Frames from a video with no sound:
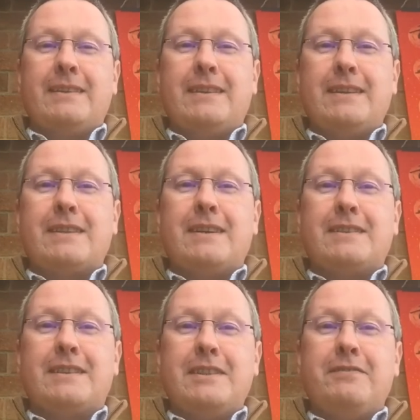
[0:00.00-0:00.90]
These
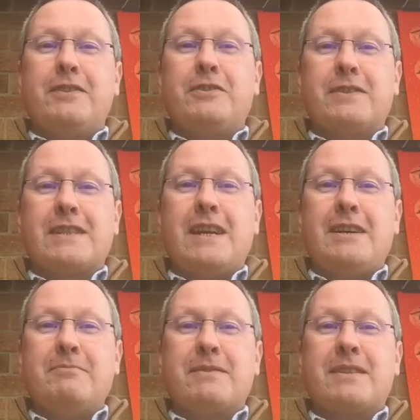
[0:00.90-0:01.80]
are difficult
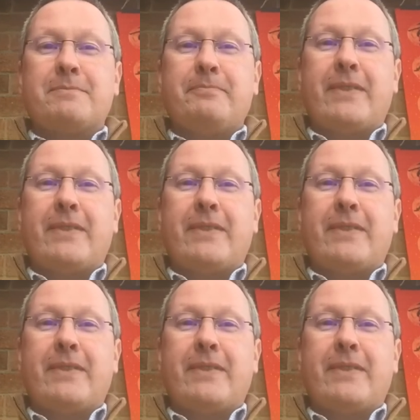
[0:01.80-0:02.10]
times